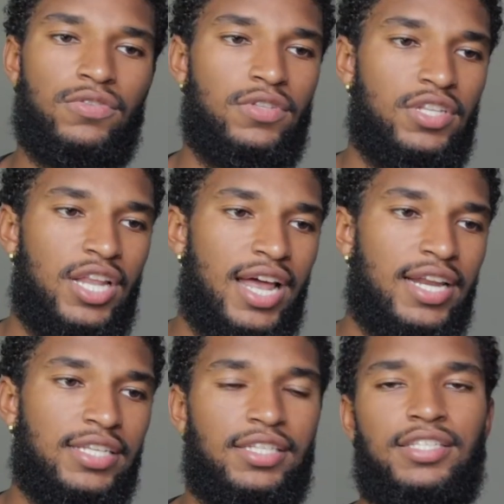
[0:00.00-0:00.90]
not
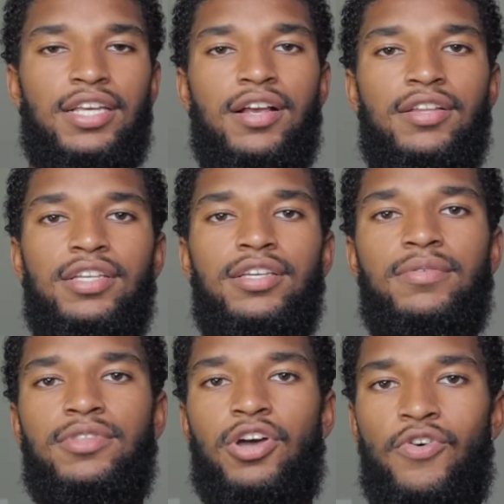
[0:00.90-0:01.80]
necessarily
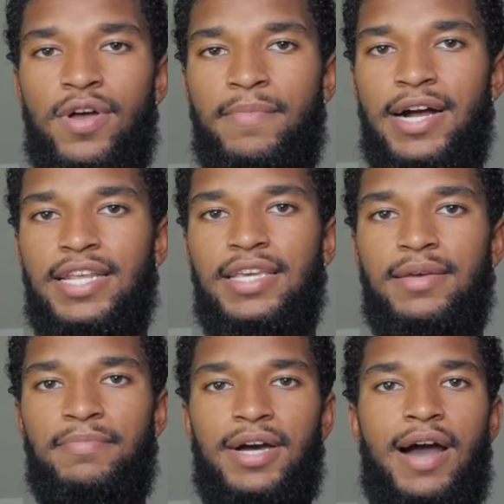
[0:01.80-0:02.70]
throwing money,
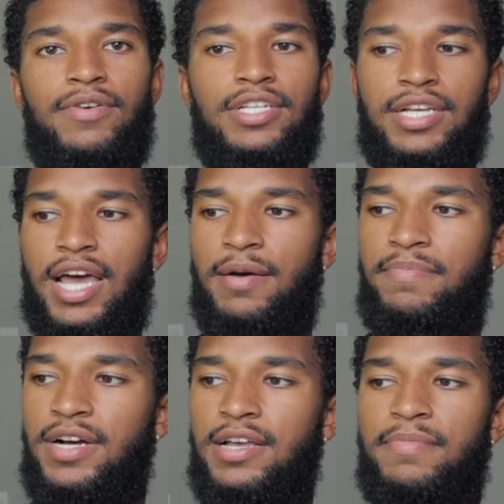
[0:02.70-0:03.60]
but I was just kind of
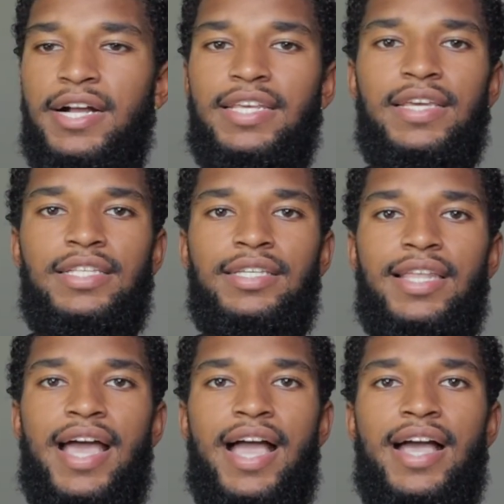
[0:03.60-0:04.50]
putting money into
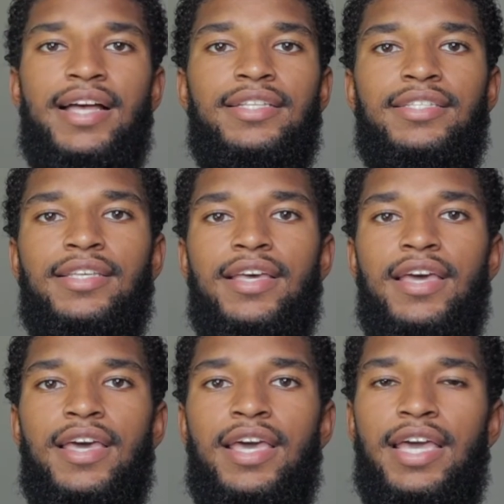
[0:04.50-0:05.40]
the ads
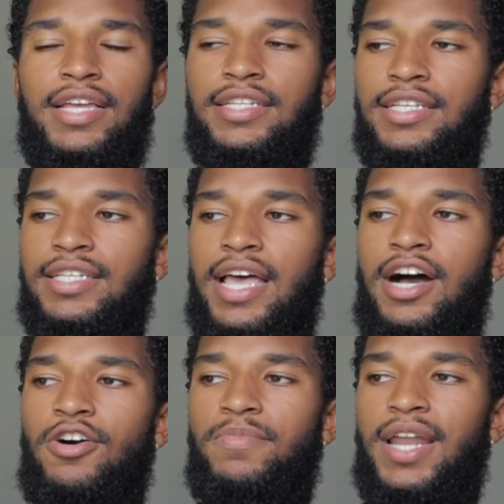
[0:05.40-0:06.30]
and just like
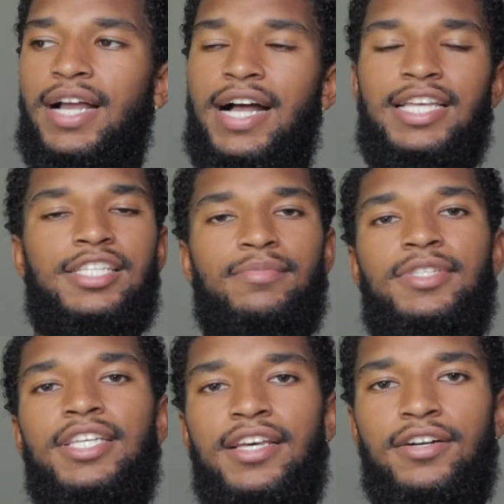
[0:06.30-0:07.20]
hoping I got some
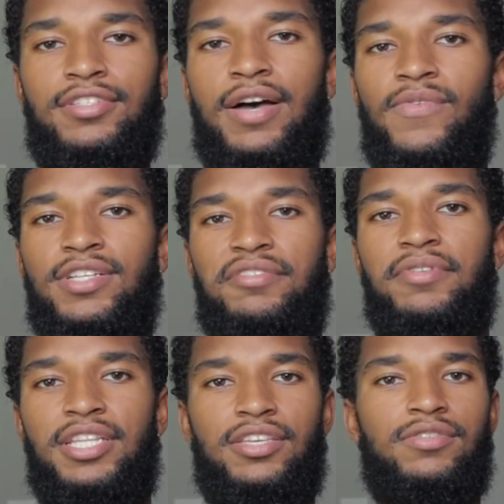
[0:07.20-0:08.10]
sales. I wasn't
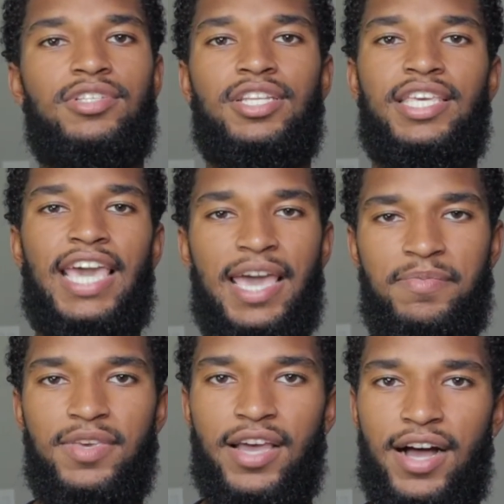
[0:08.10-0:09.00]
really using the
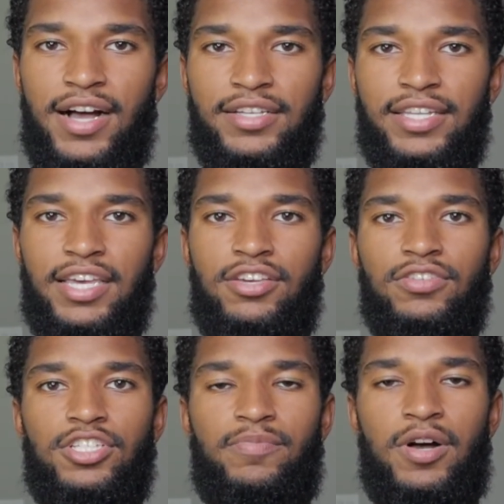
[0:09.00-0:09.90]
KPIs like
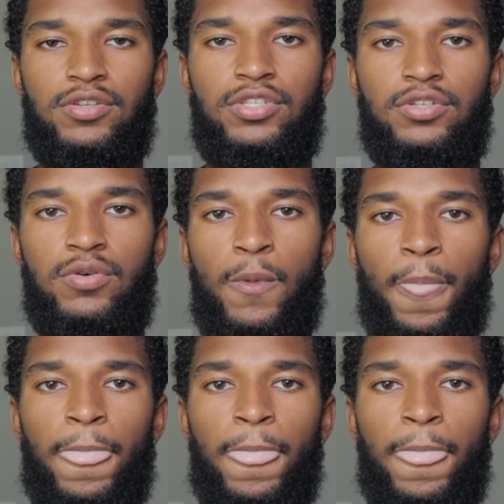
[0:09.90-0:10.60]
you're supposed to